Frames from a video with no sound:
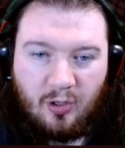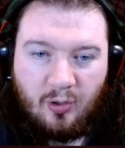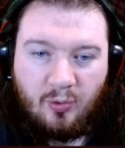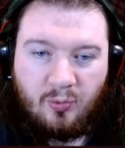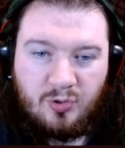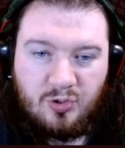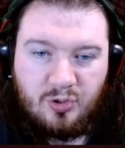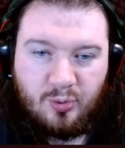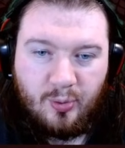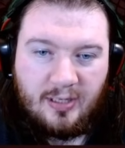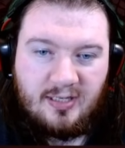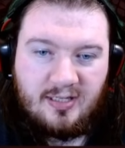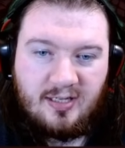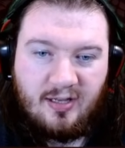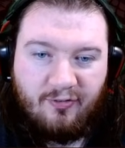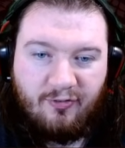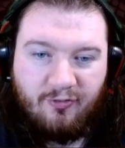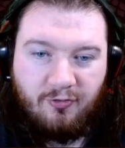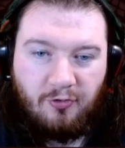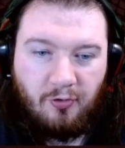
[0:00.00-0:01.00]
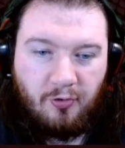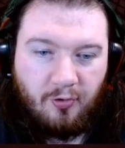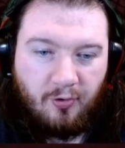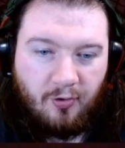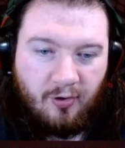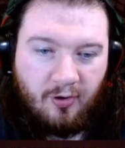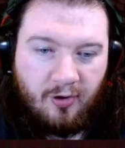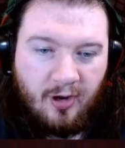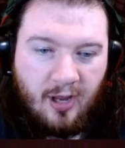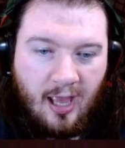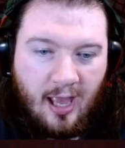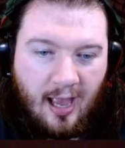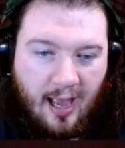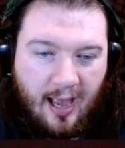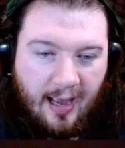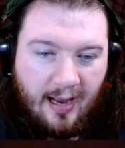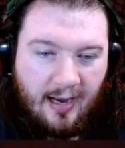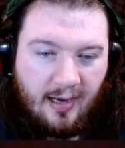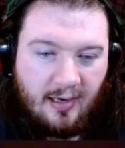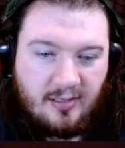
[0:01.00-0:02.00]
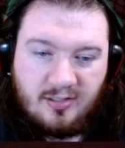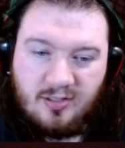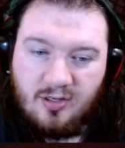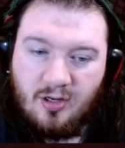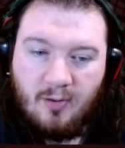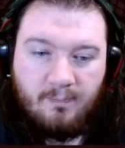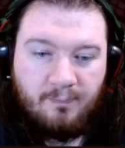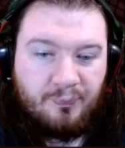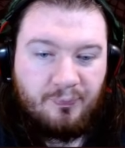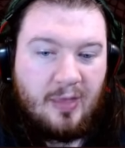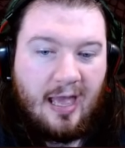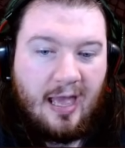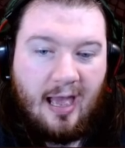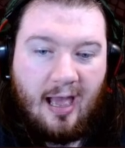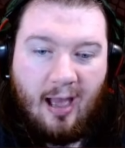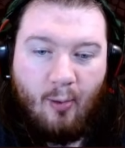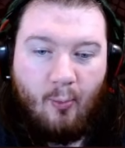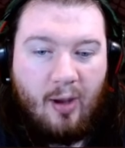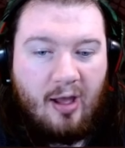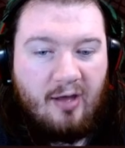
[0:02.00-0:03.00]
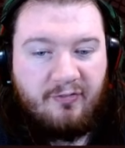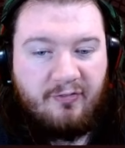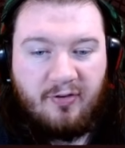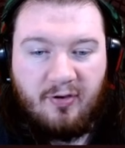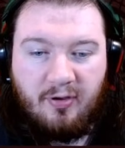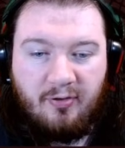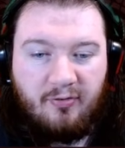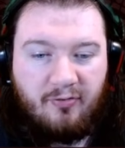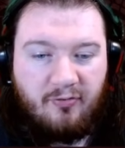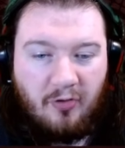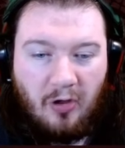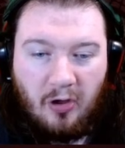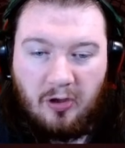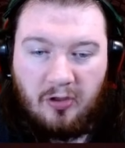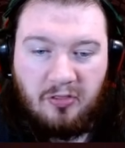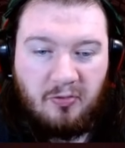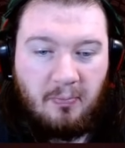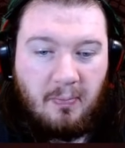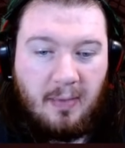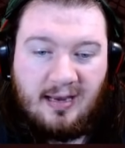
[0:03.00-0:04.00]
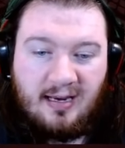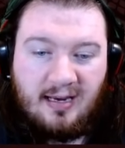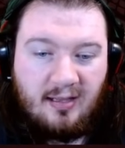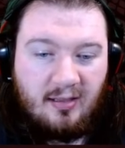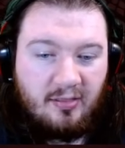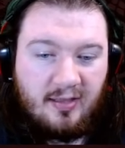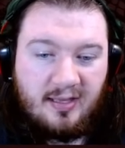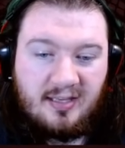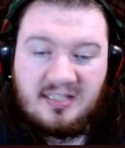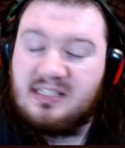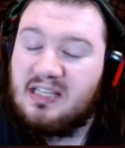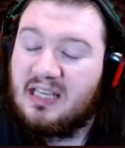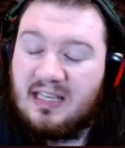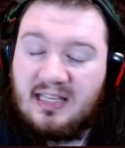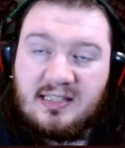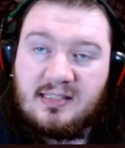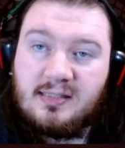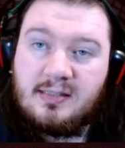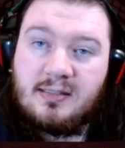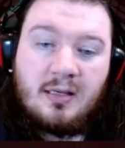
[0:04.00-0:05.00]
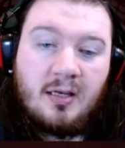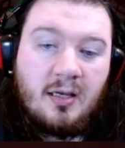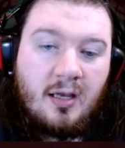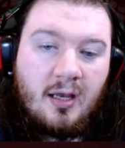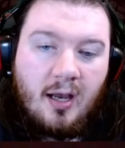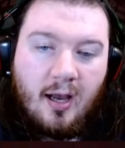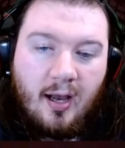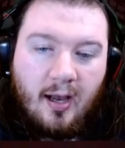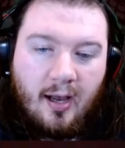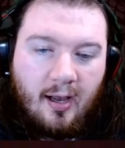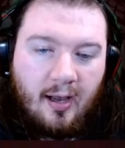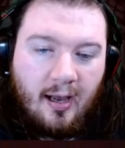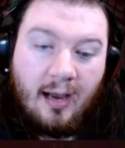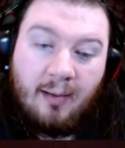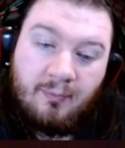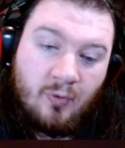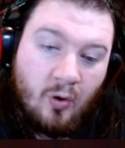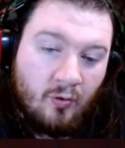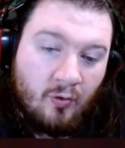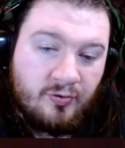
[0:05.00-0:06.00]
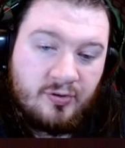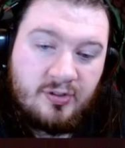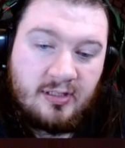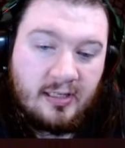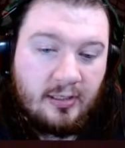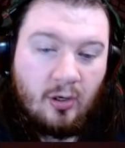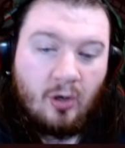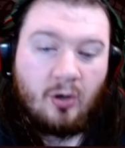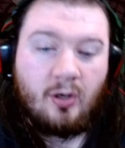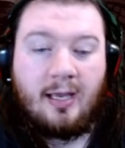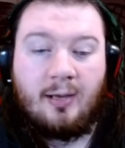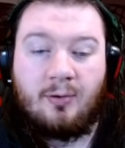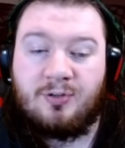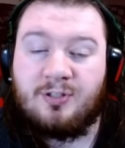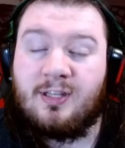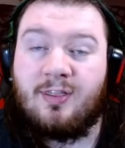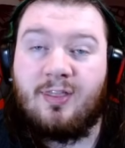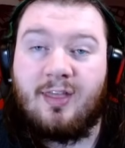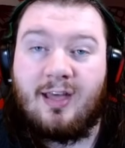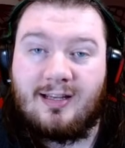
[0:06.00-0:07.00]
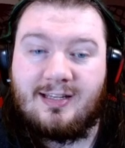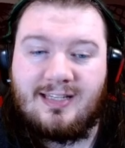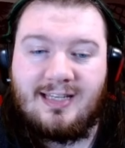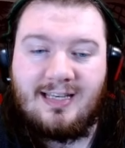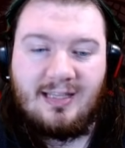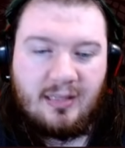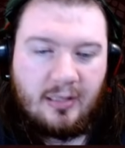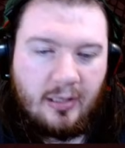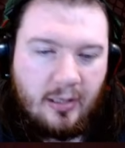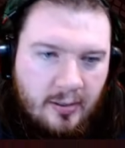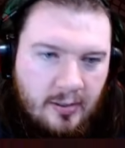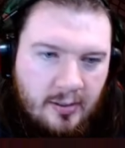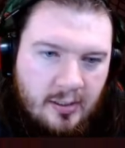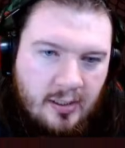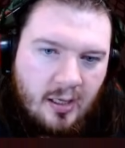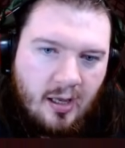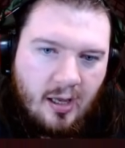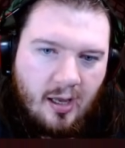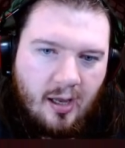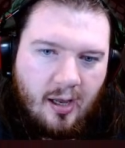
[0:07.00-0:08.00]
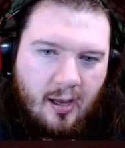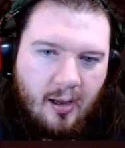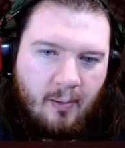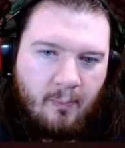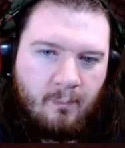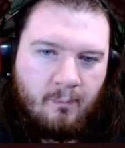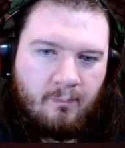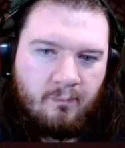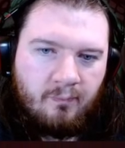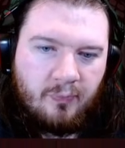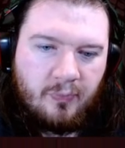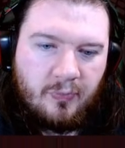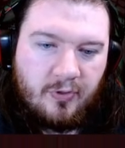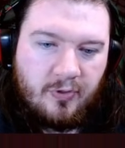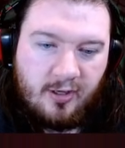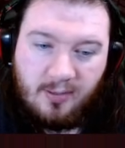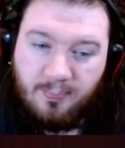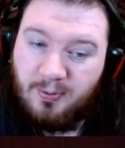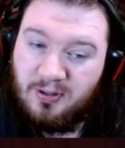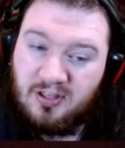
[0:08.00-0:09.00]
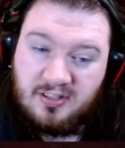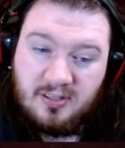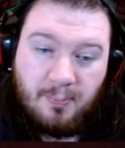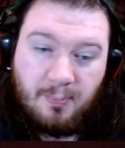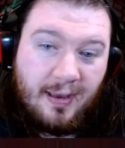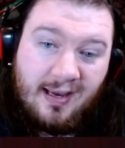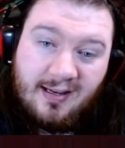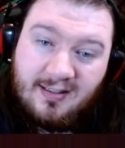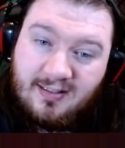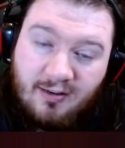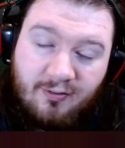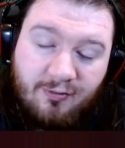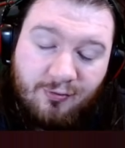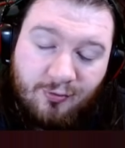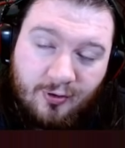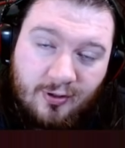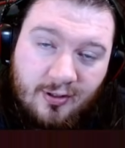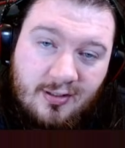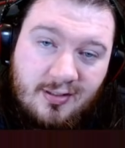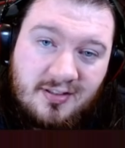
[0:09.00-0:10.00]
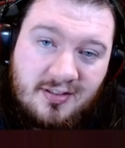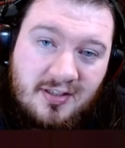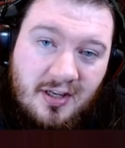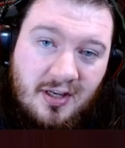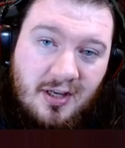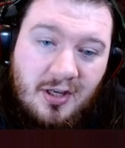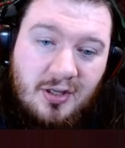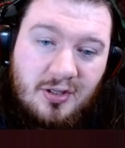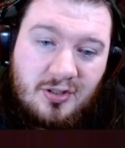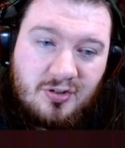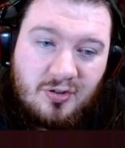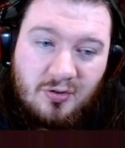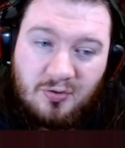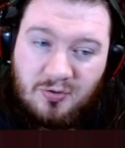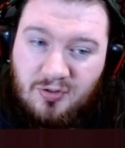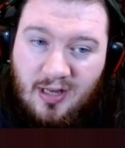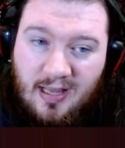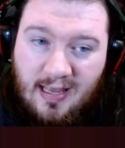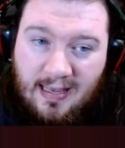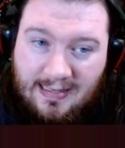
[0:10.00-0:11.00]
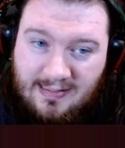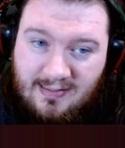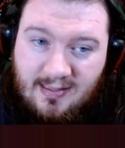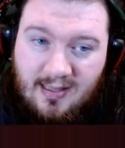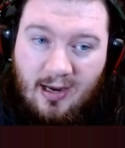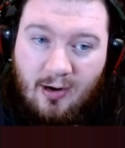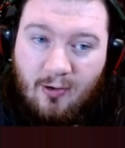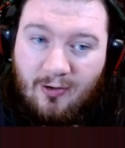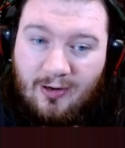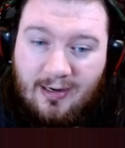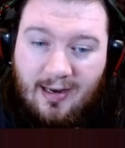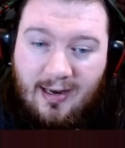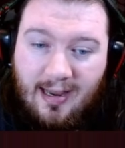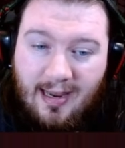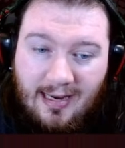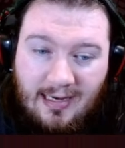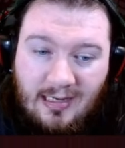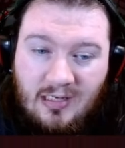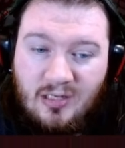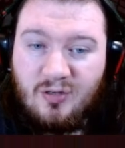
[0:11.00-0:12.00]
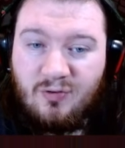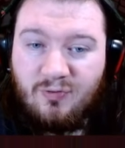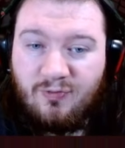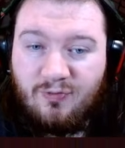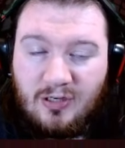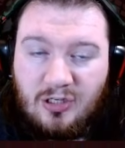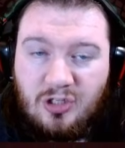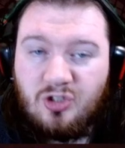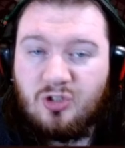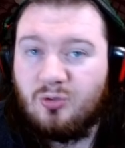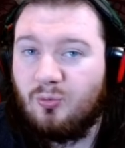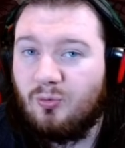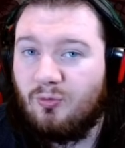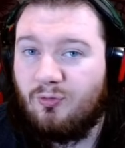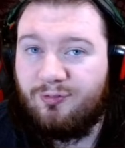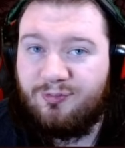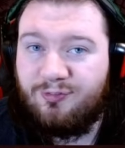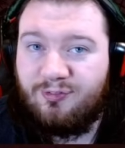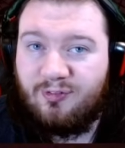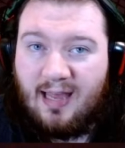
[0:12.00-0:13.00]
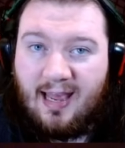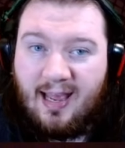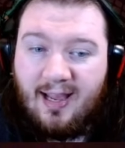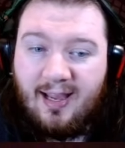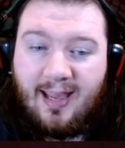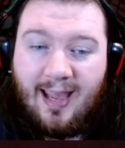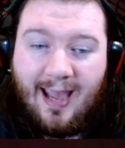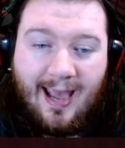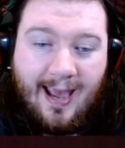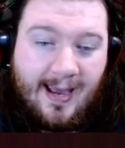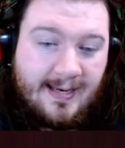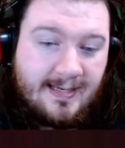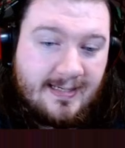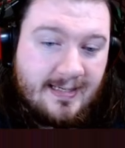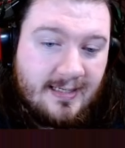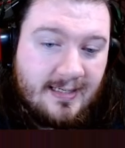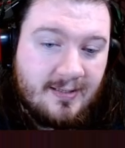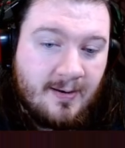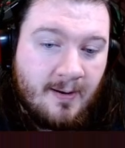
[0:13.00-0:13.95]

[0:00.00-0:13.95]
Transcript: 24 and however fuck the many this is. I'm obviously not counting that either. But there's a big difference. So is there an individual flag added